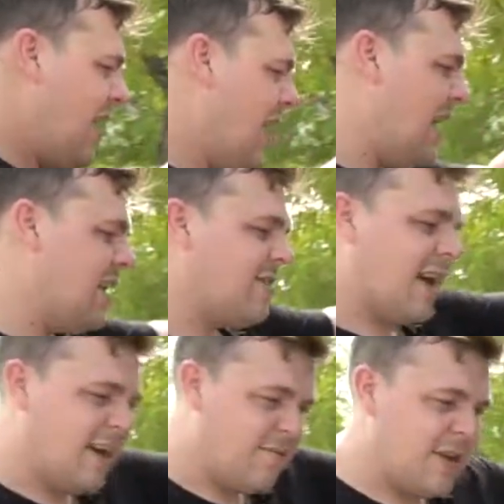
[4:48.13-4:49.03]
is
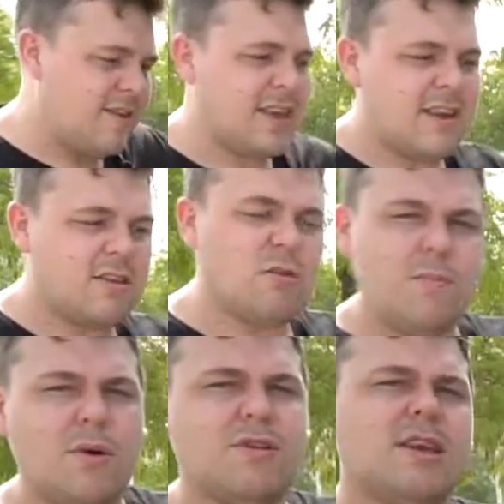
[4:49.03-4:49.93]
a V6
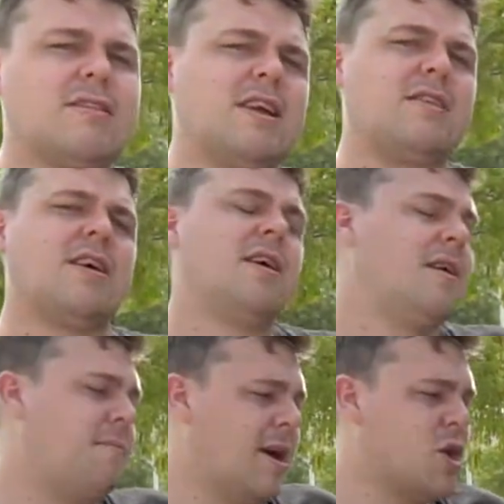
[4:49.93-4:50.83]
3.6 litre
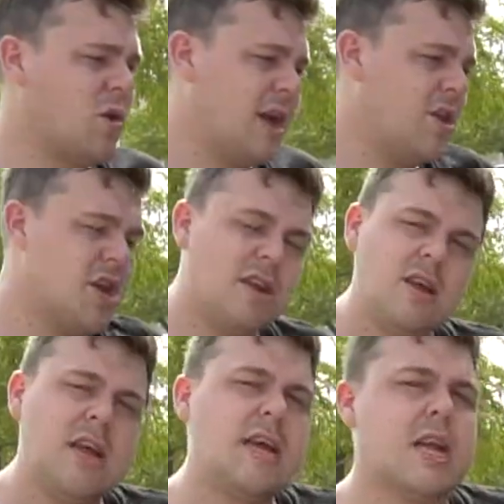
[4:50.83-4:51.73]
petrol engine.
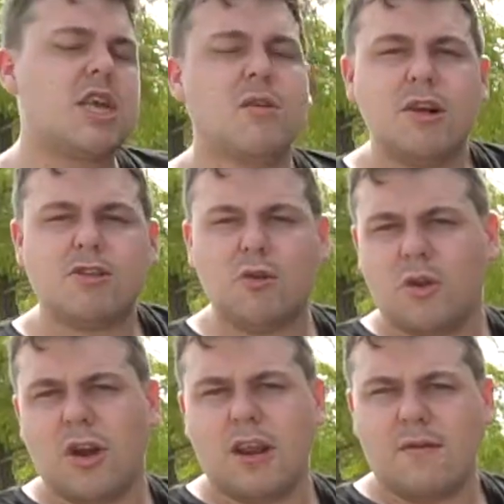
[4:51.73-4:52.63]
It generates
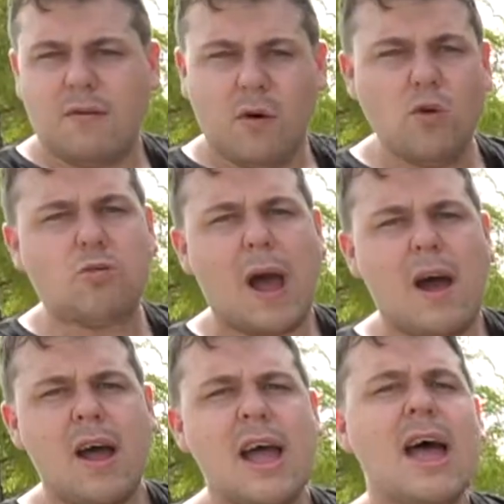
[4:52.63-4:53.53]
295
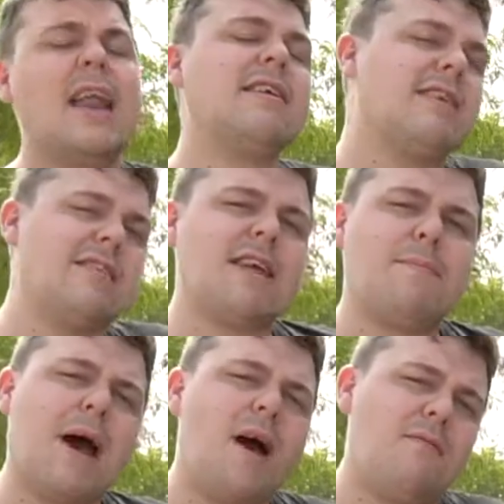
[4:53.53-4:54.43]
horsepower, and it sends that
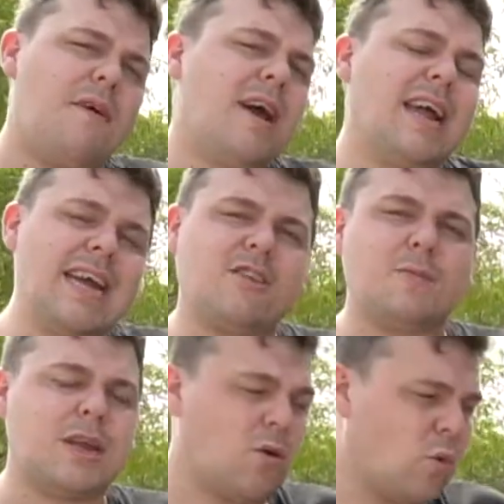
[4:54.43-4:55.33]
power via an
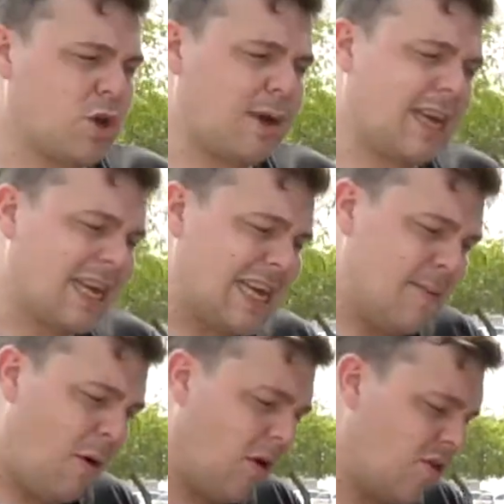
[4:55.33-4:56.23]
8-speed automatic
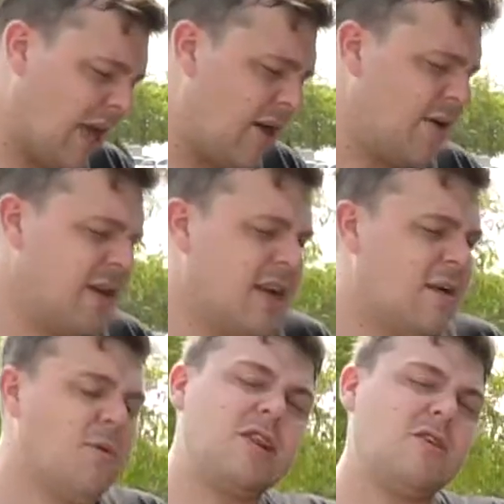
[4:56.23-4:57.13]
gearbox. Now, I'm
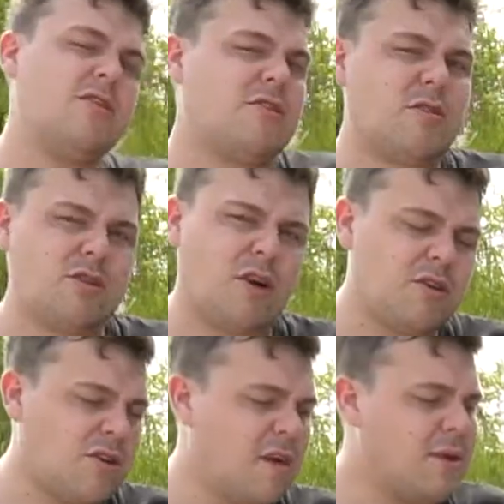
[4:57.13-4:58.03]
not going to tell you the 0 to 100
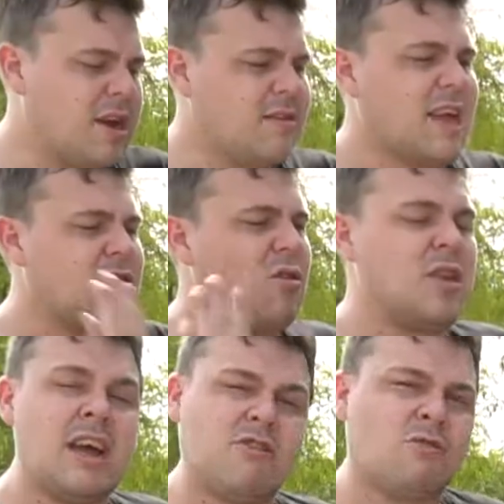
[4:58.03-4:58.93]
time because that's not
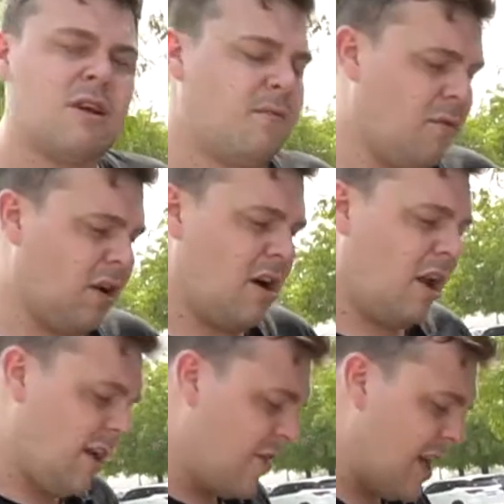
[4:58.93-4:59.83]
necessary for a car
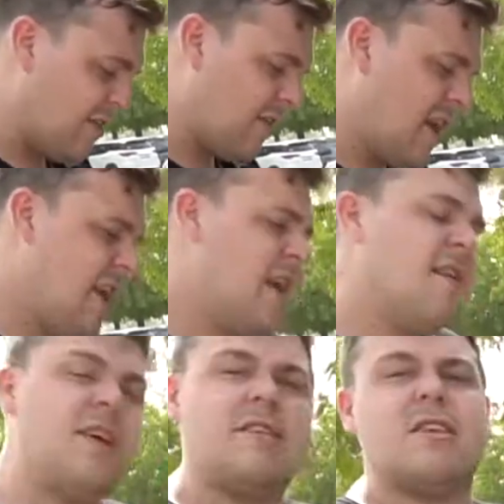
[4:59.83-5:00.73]
like this.
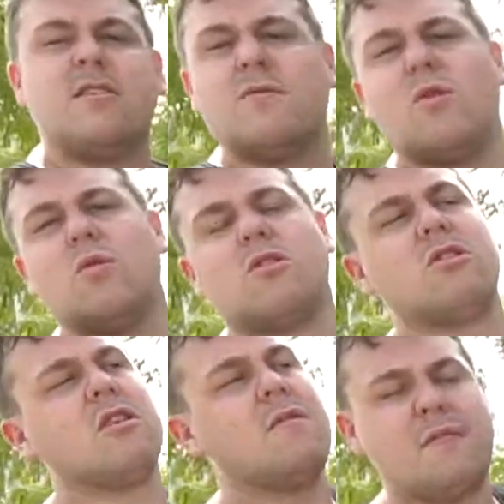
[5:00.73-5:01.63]
This is, of course,
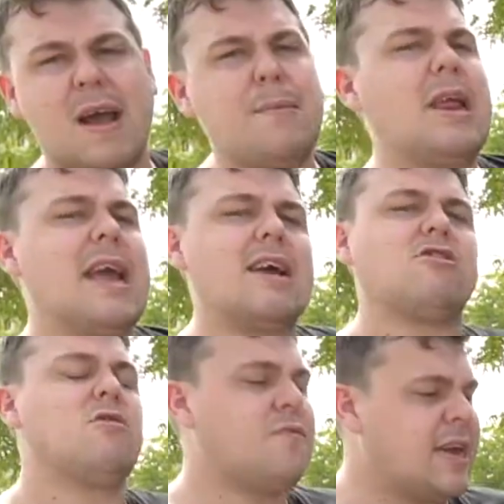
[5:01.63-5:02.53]
a family
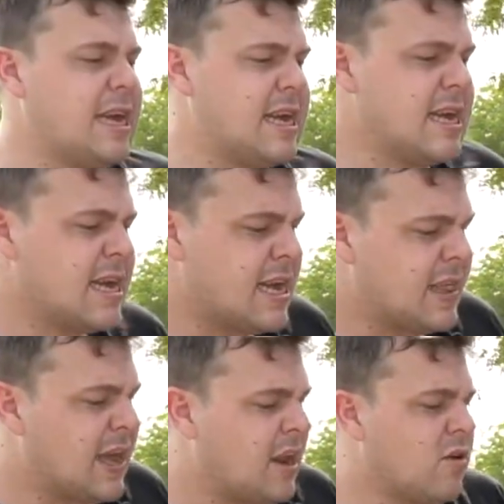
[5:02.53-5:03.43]
SUV.
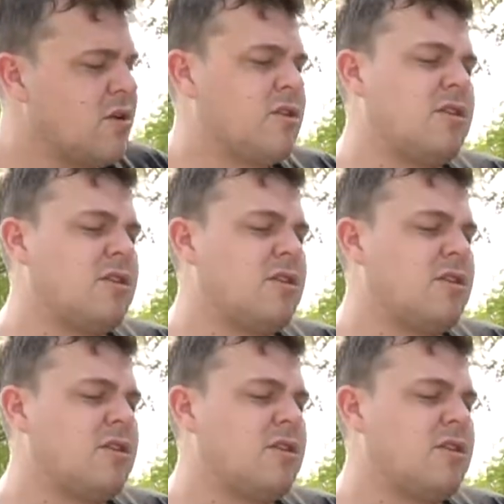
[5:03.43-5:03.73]
that looks